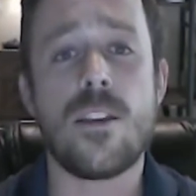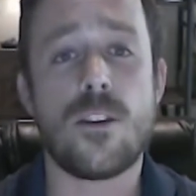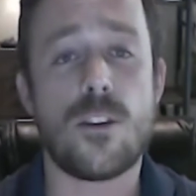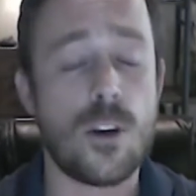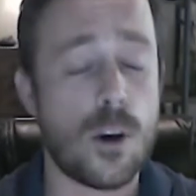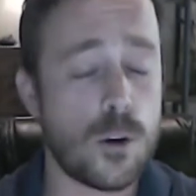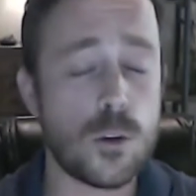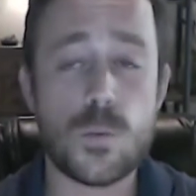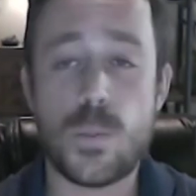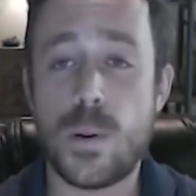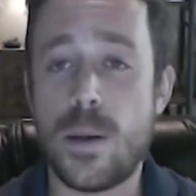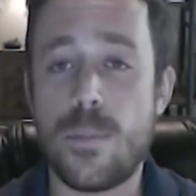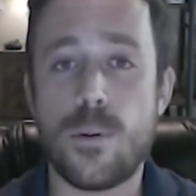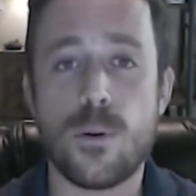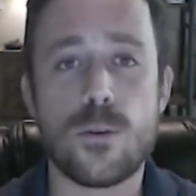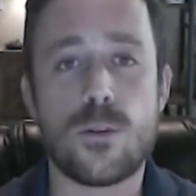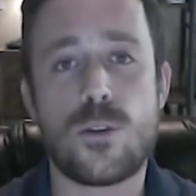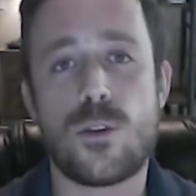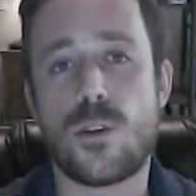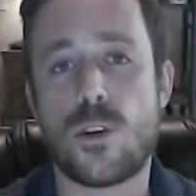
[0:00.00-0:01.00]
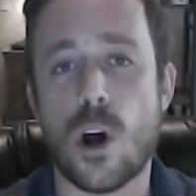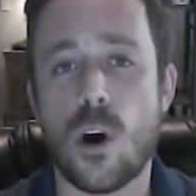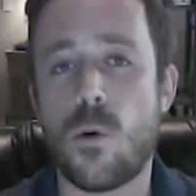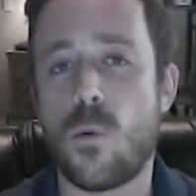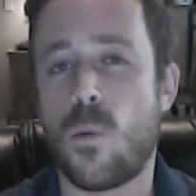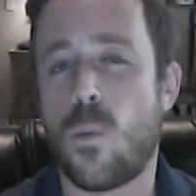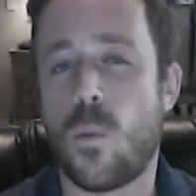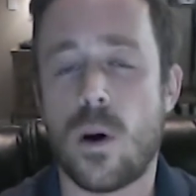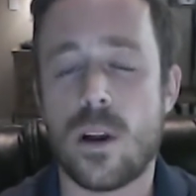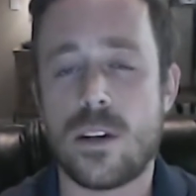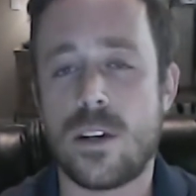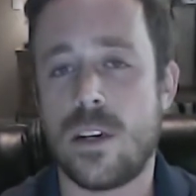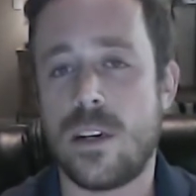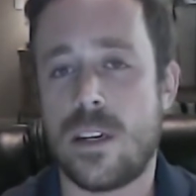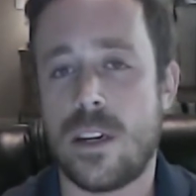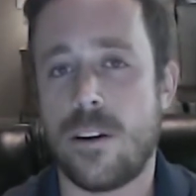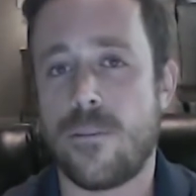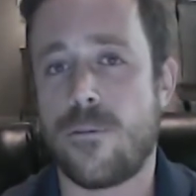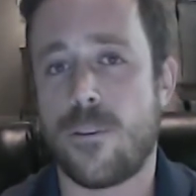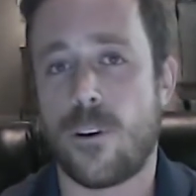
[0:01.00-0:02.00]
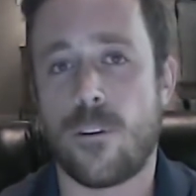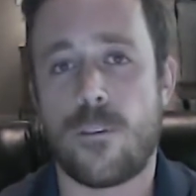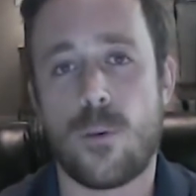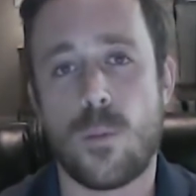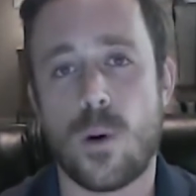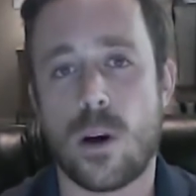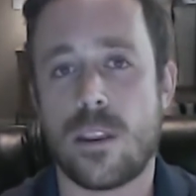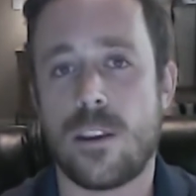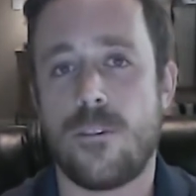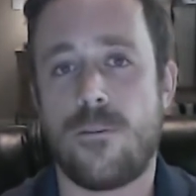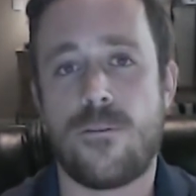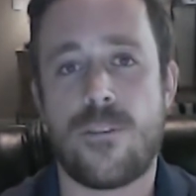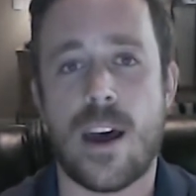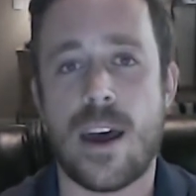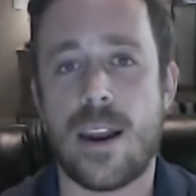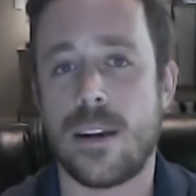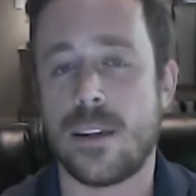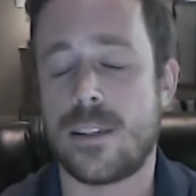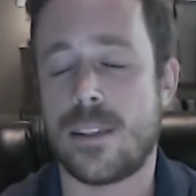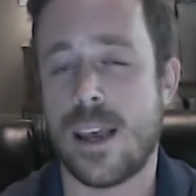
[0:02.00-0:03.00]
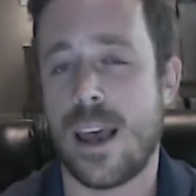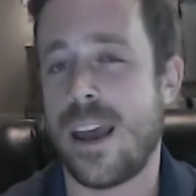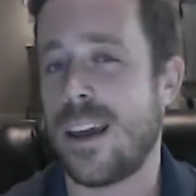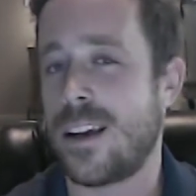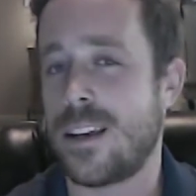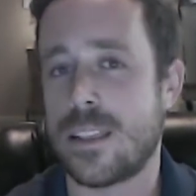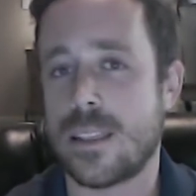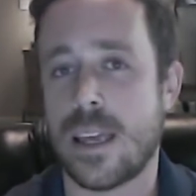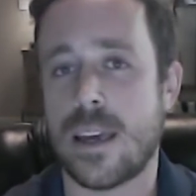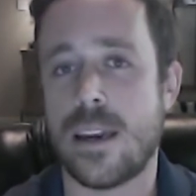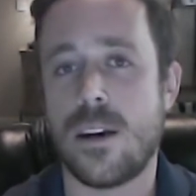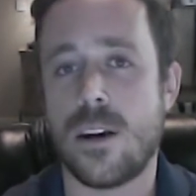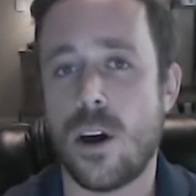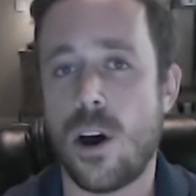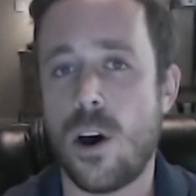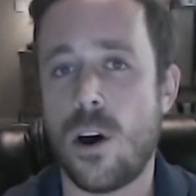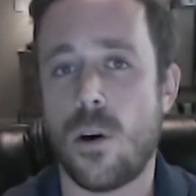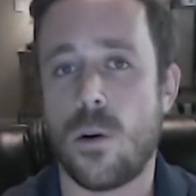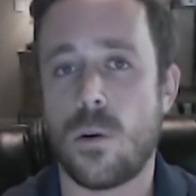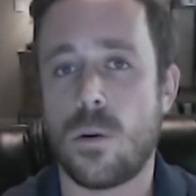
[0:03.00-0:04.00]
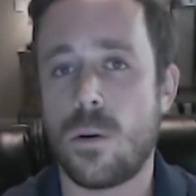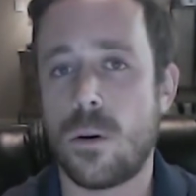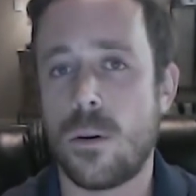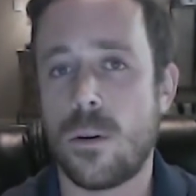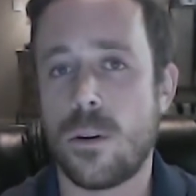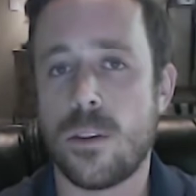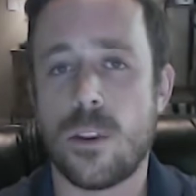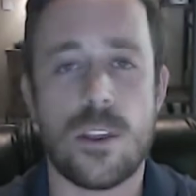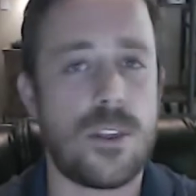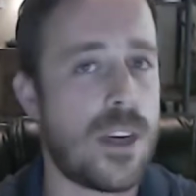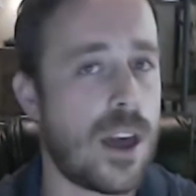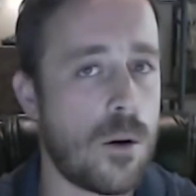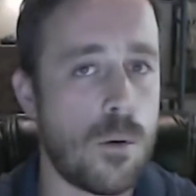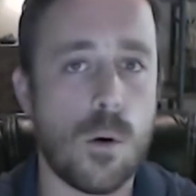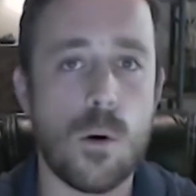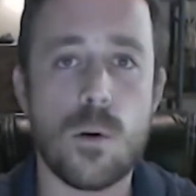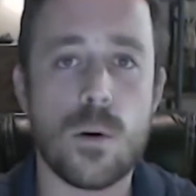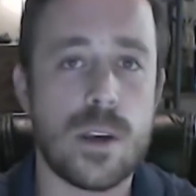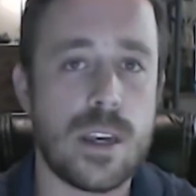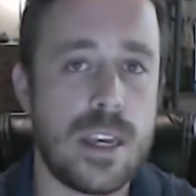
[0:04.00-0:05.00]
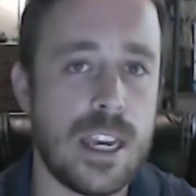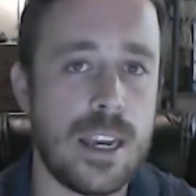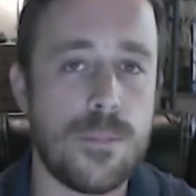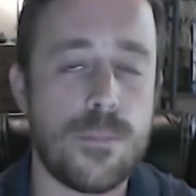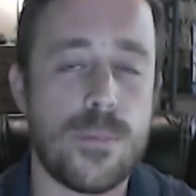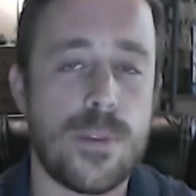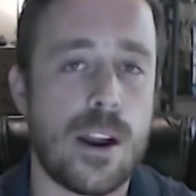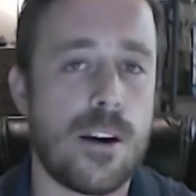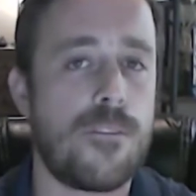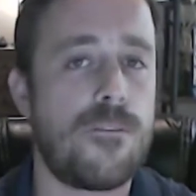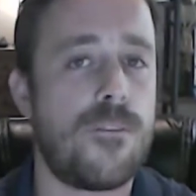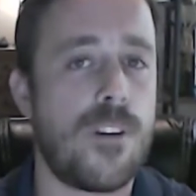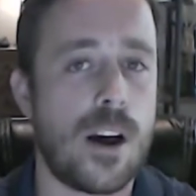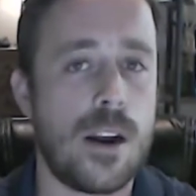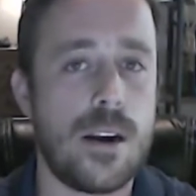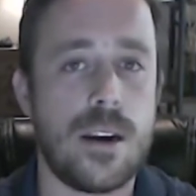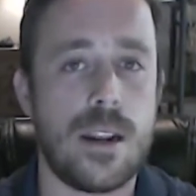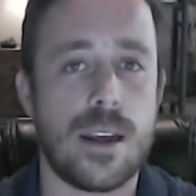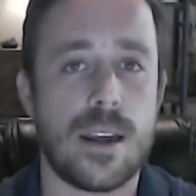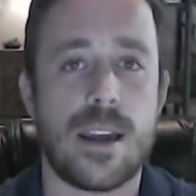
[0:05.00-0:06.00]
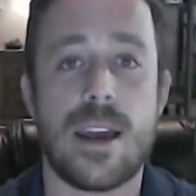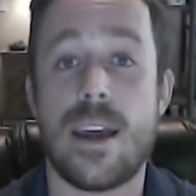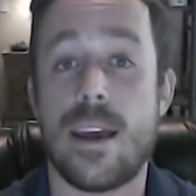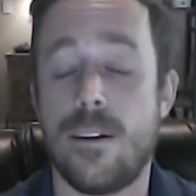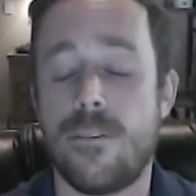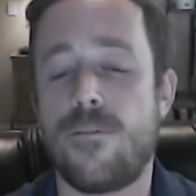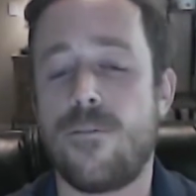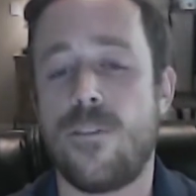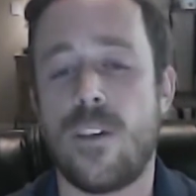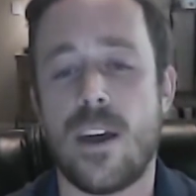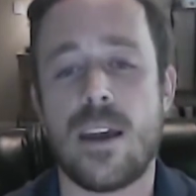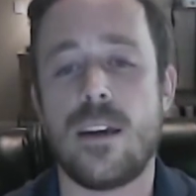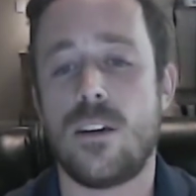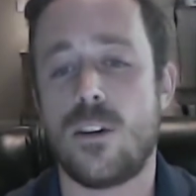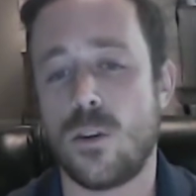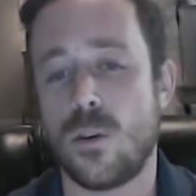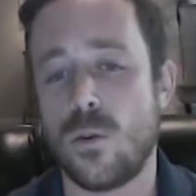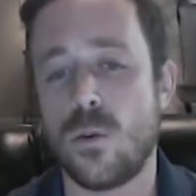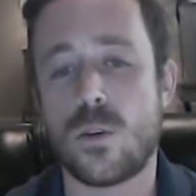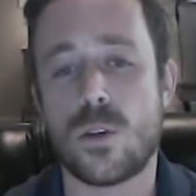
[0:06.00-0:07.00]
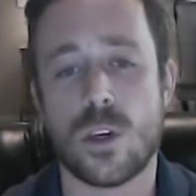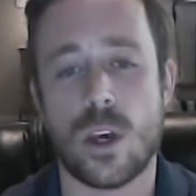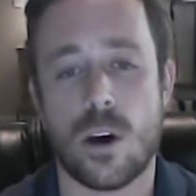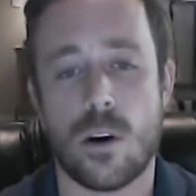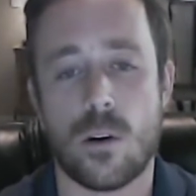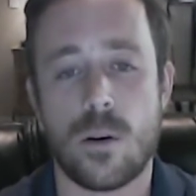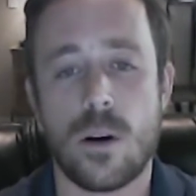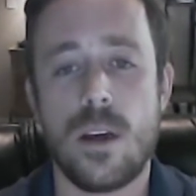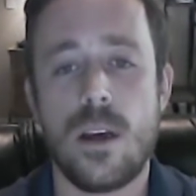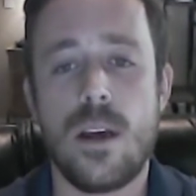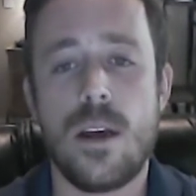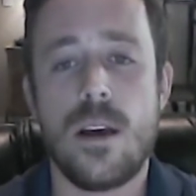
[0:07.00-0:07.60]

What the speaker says: Those people don't want to differ from what the Fed is saying because they know that they won't keep their funding if they do so.